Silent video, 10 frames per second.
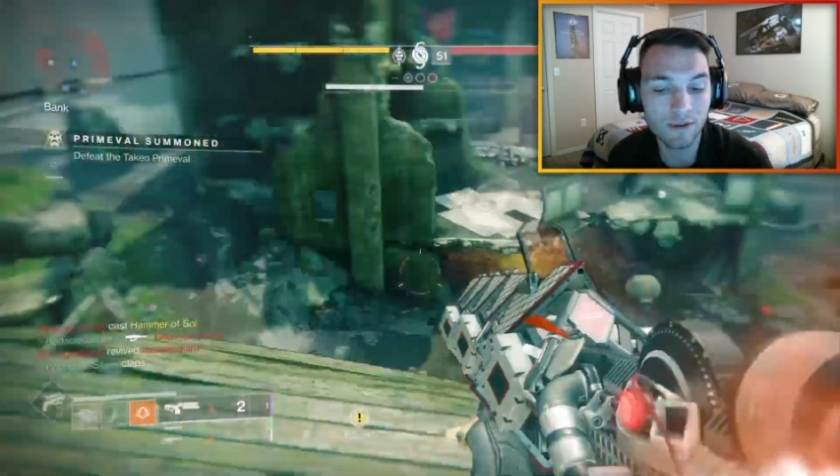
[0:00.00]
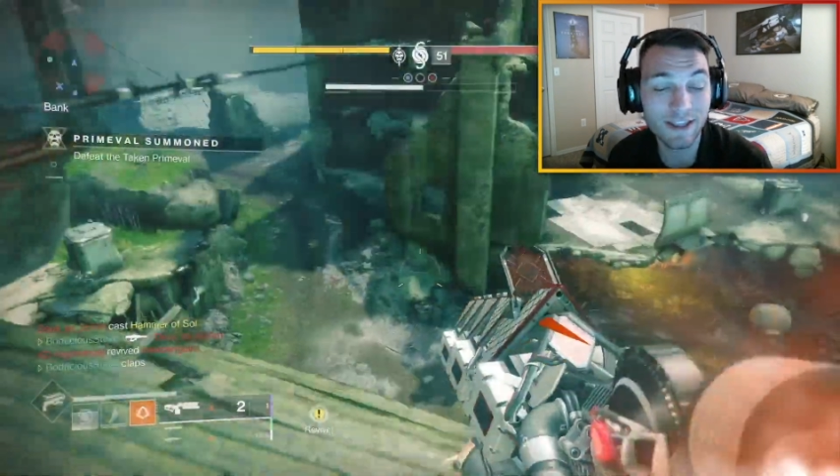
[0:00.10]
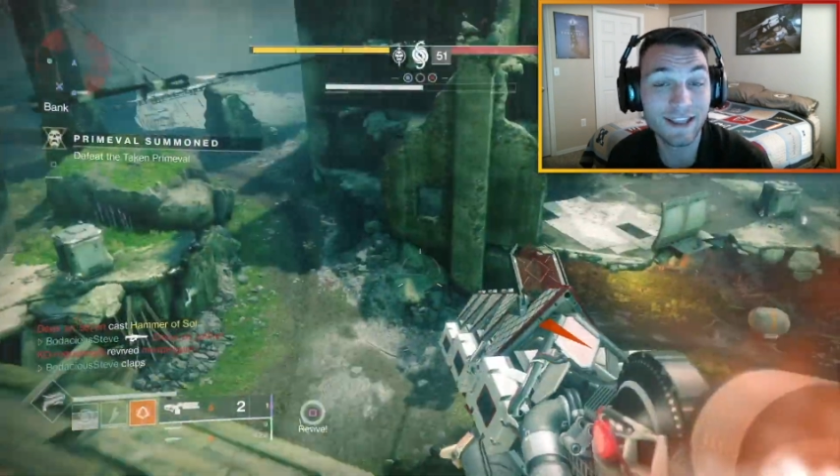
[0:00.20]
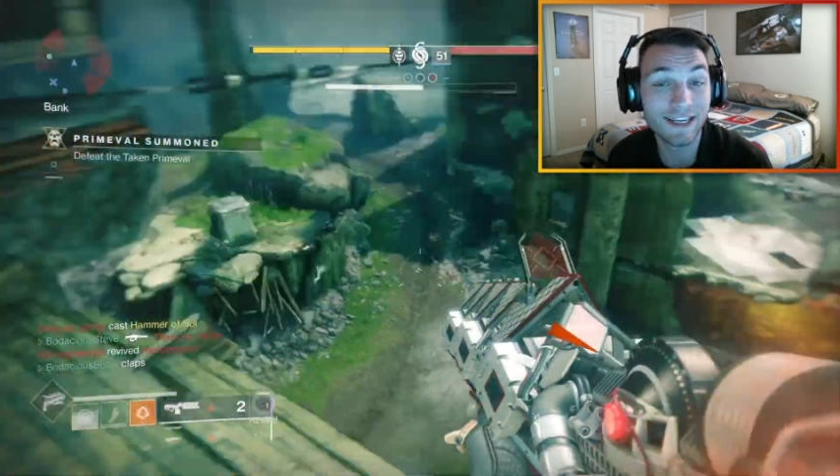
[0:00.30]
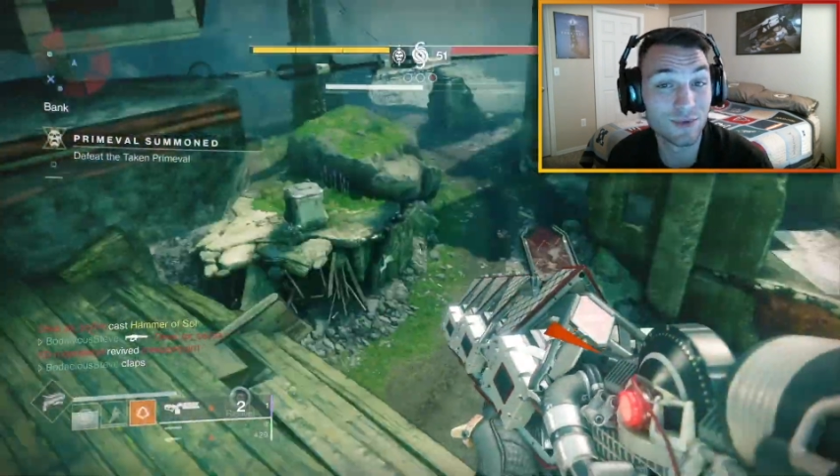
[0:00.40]

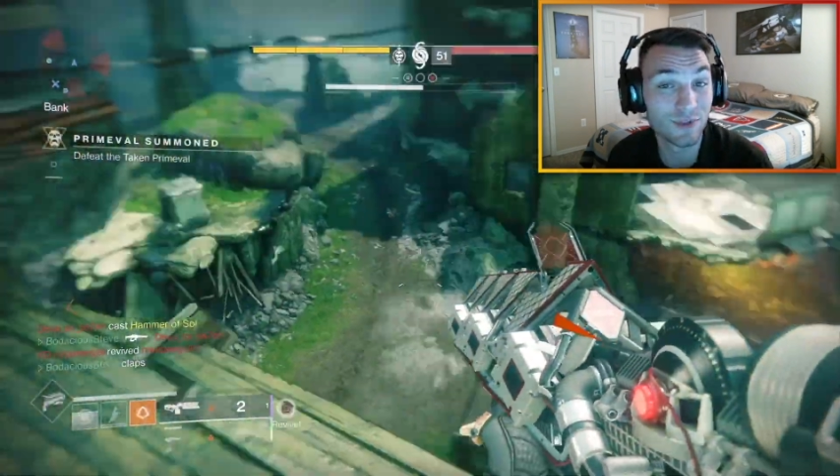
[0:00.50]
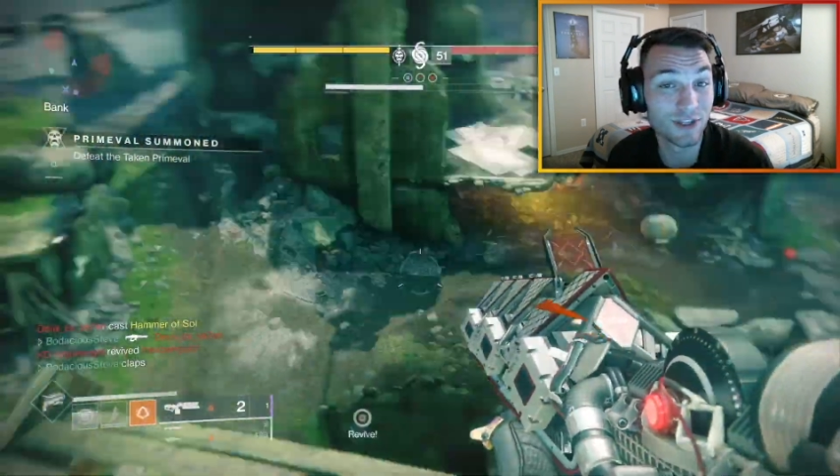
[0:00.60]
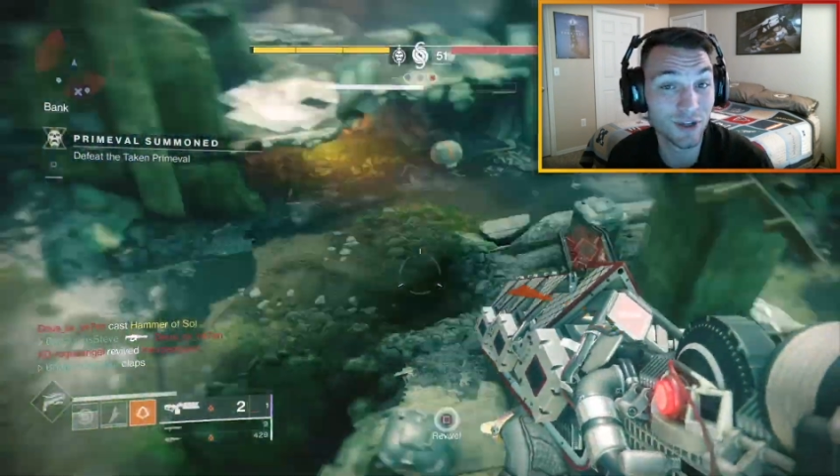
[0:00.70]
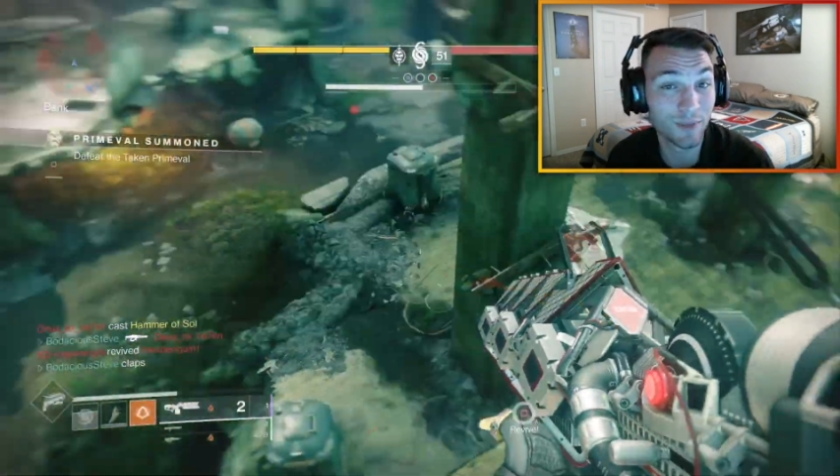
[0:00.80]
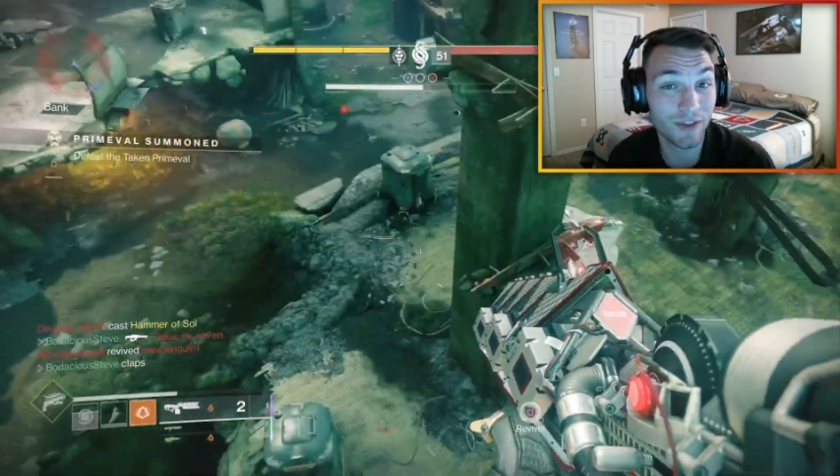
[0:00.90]
thing that is really
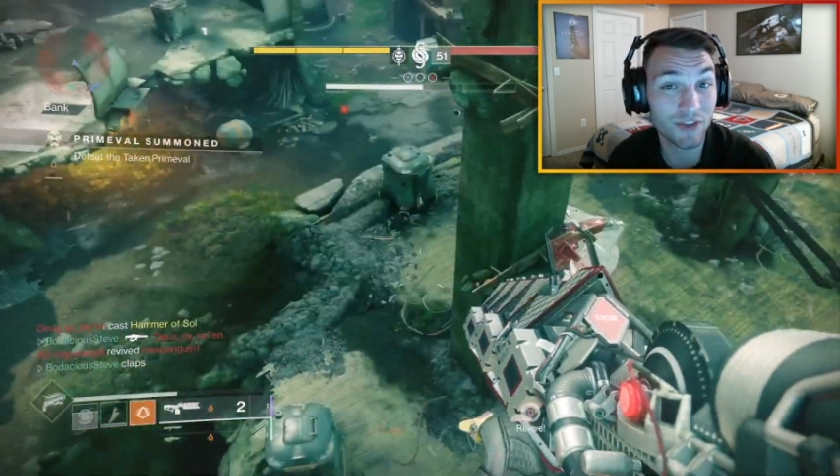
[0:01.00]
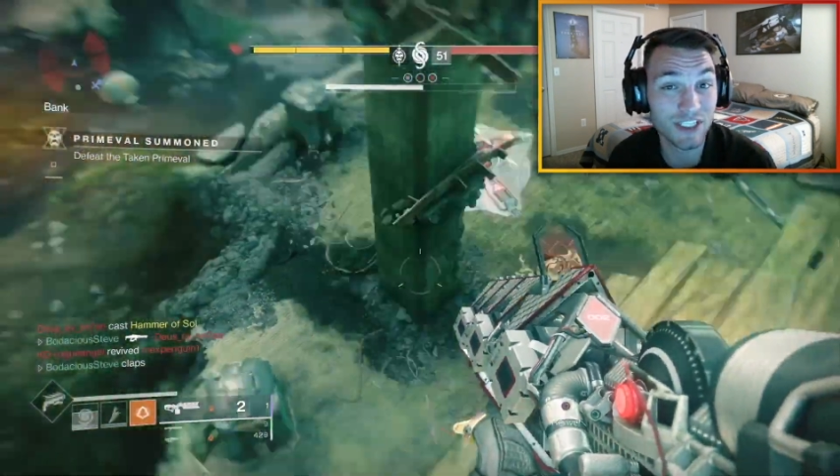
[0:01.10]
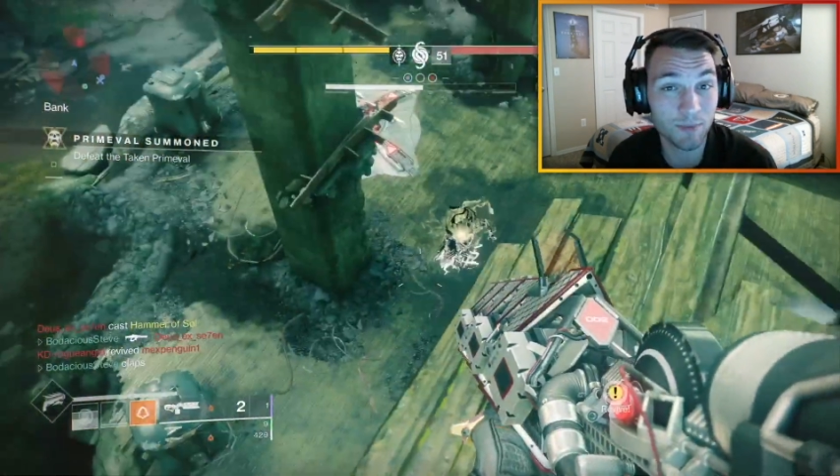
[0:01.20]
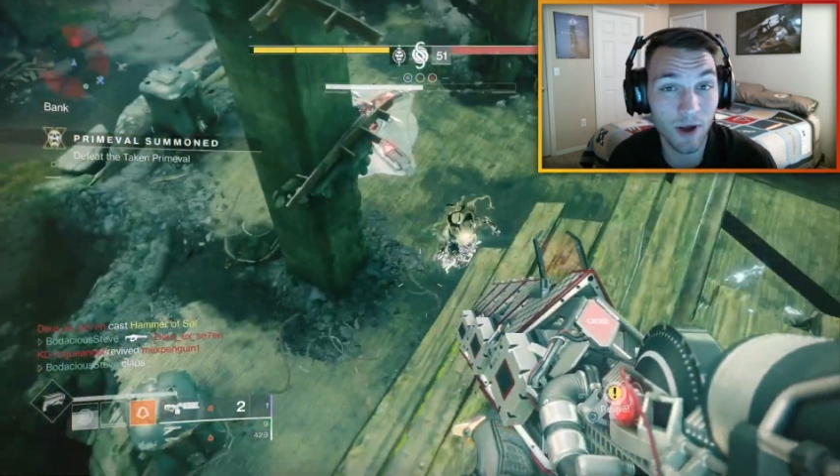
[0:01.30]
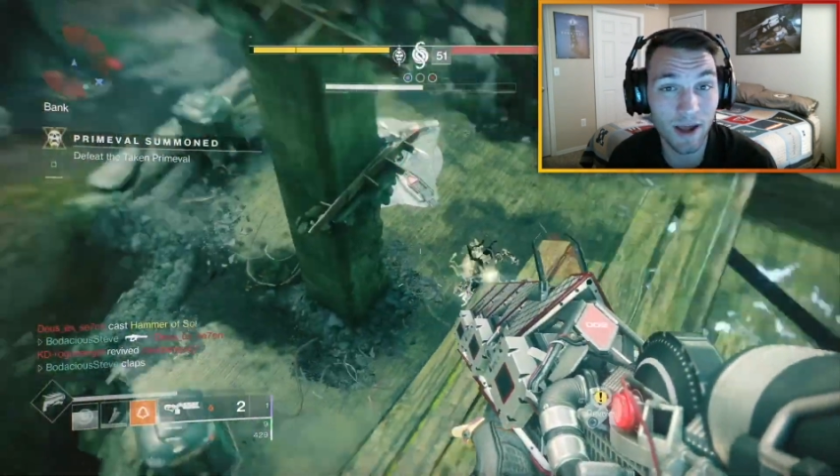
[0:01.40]
good about this
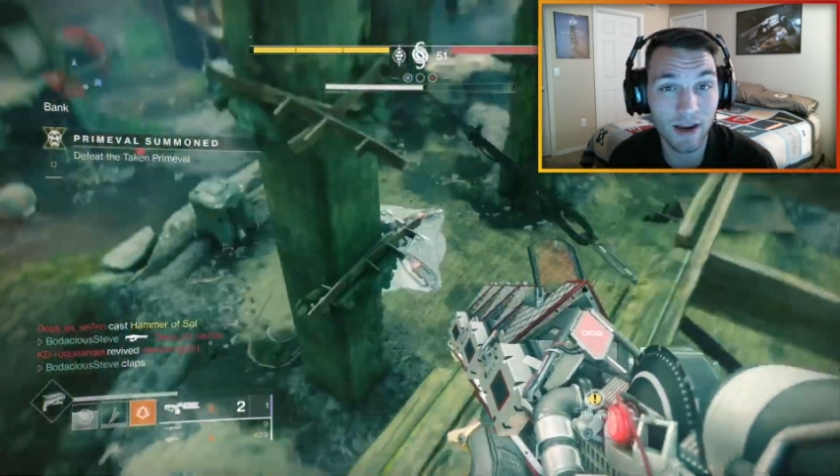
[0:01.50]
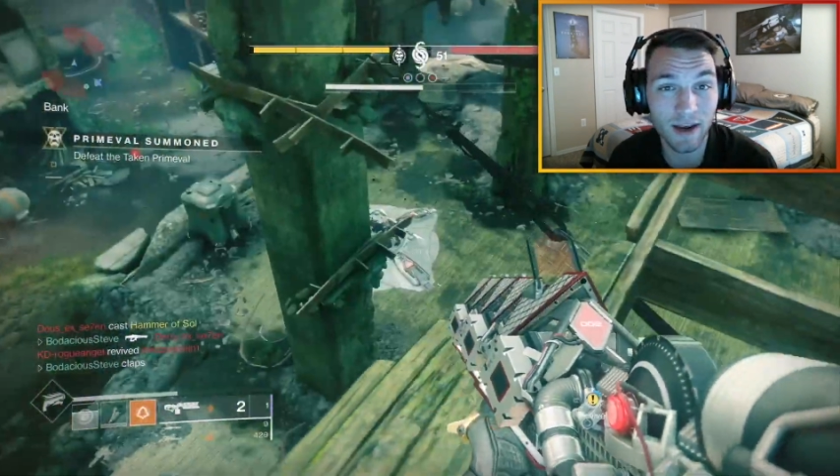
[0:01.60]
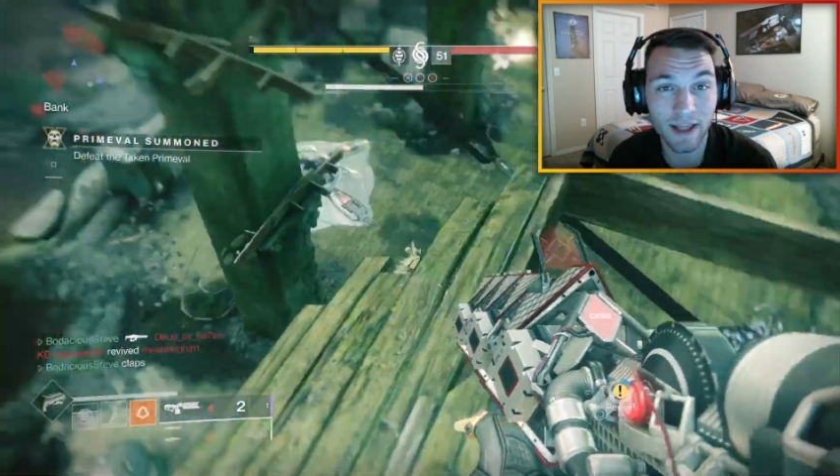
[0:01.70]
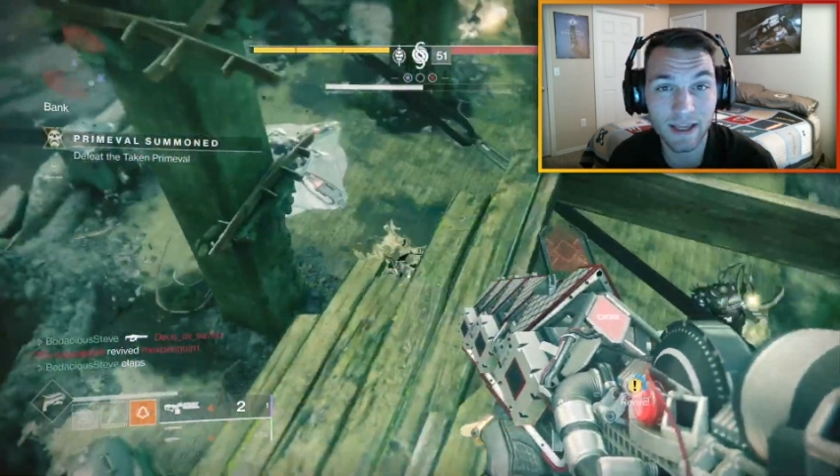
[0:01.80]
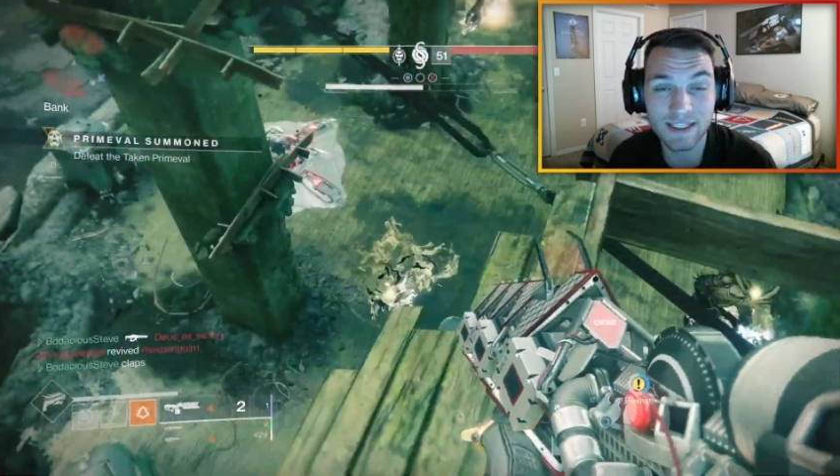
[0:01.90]
spot
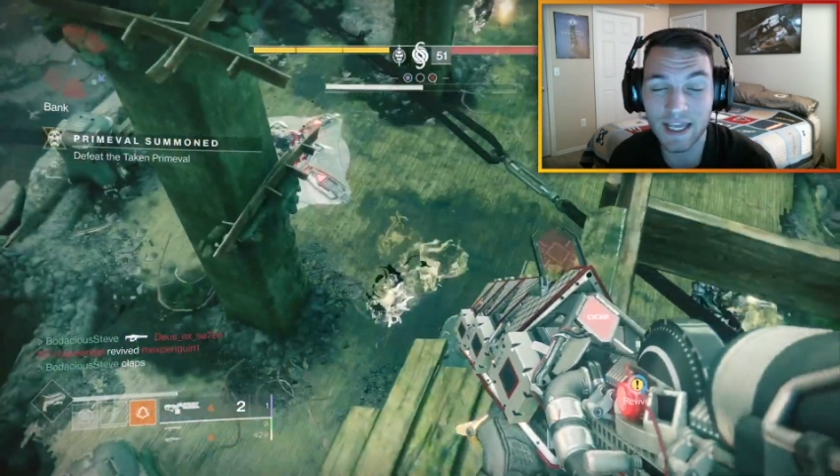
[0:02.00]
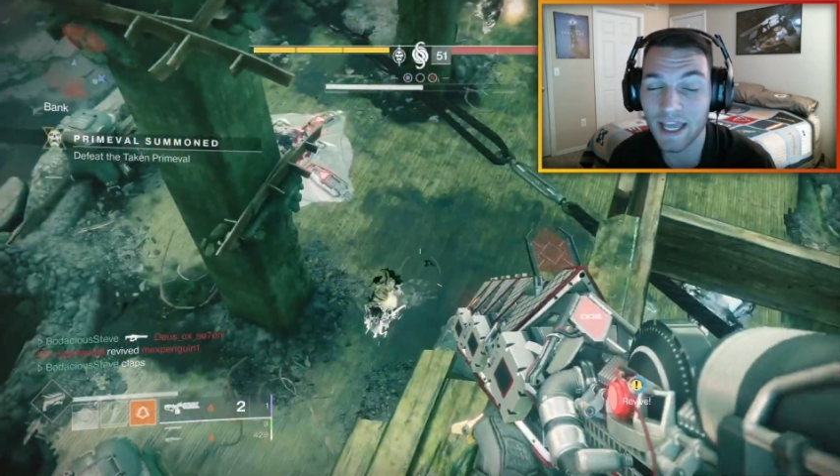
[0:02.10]
is,